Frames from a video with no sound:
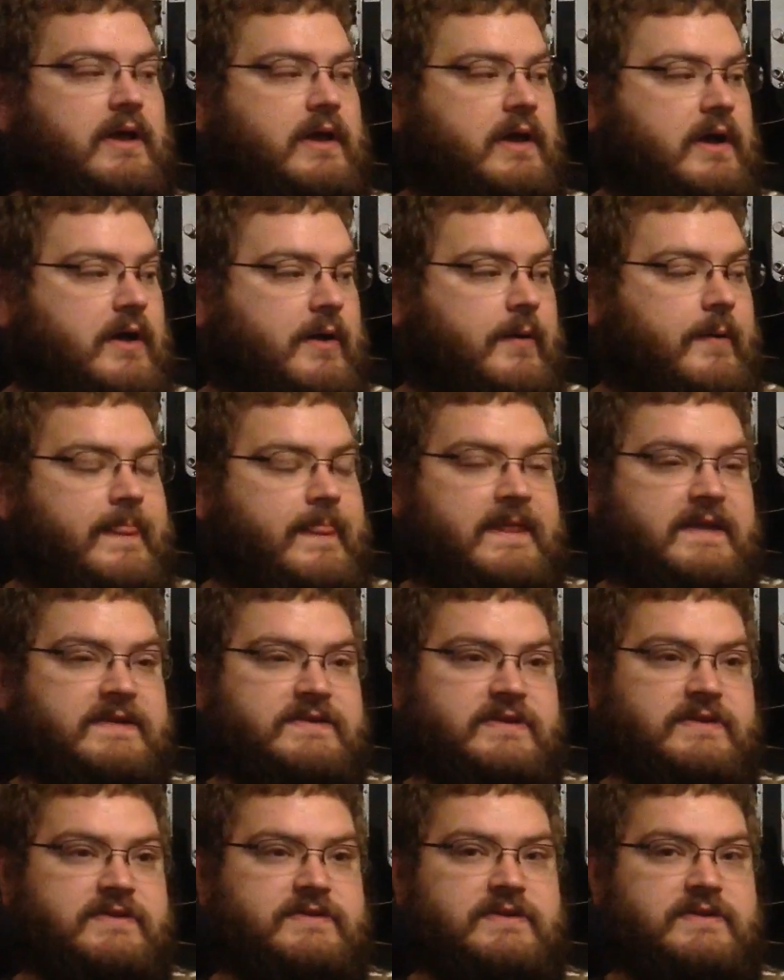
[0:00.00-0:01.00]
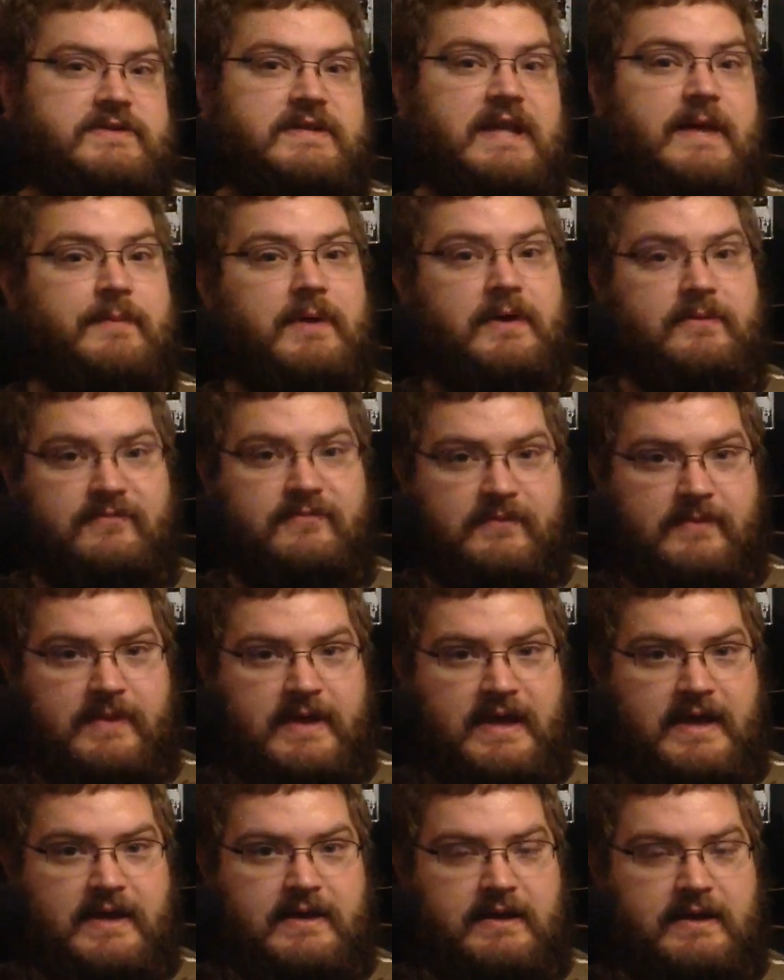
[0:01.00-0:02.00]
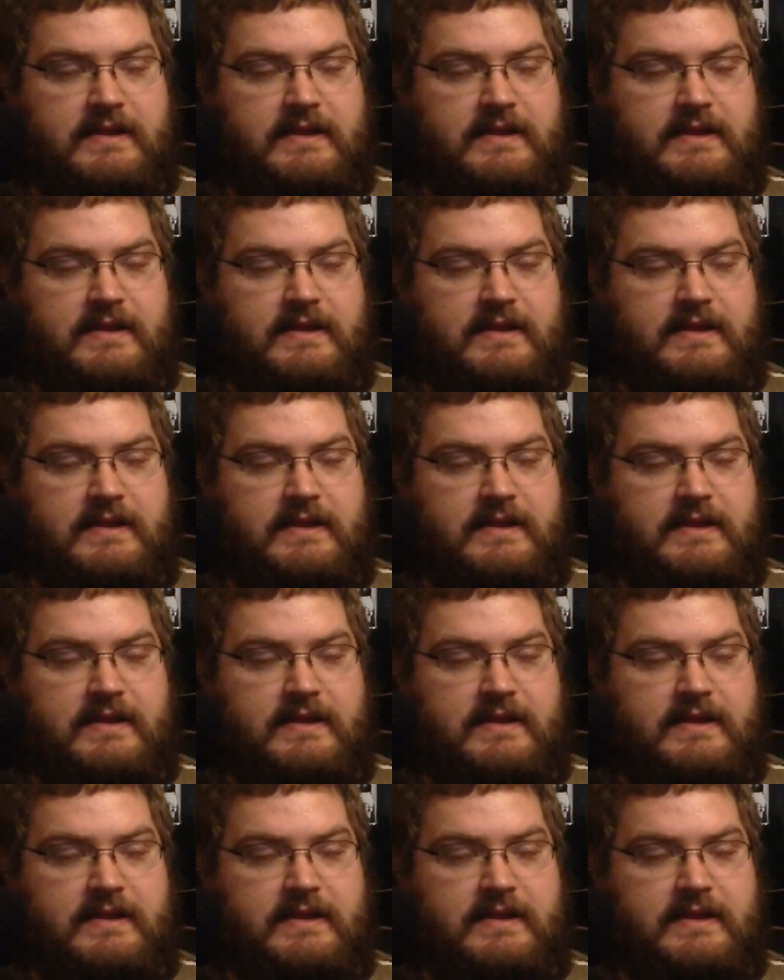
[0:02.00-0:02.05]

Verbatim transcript: um, this is a step up from that.